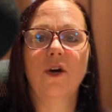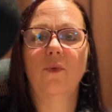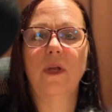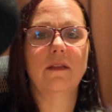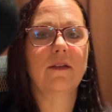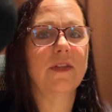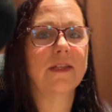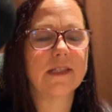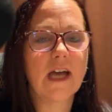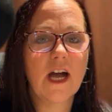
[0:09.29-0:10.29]
We live in
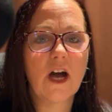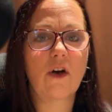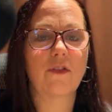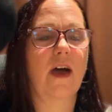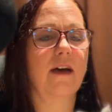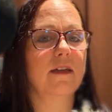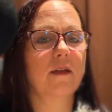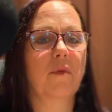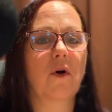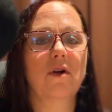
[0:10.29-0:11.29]
the South. I
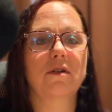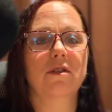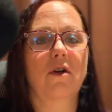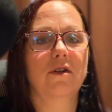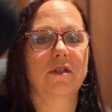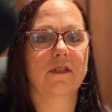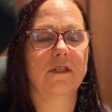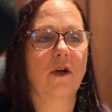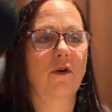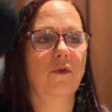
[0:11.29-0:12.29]
think barns are just
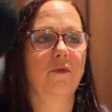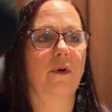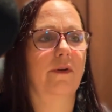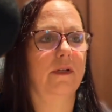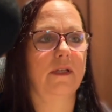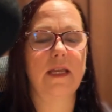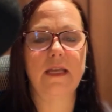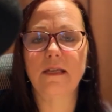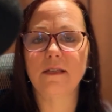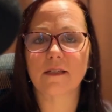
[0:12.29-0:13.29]
so
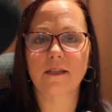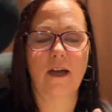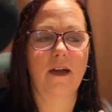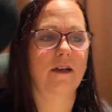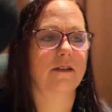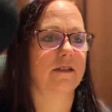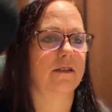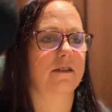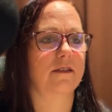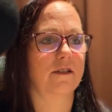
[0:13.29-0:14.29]
neat
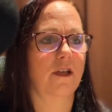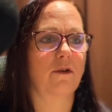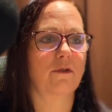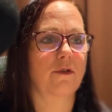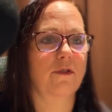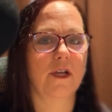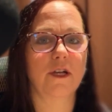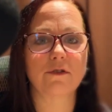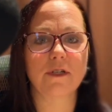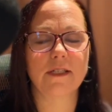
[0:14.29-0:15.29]
to go through the
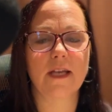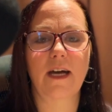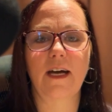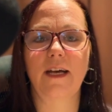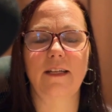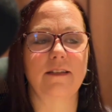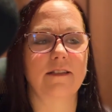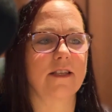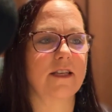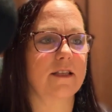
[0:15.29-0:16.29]
countryside and
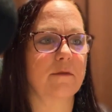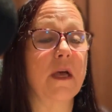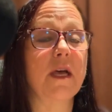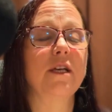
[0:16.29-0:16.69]
see them.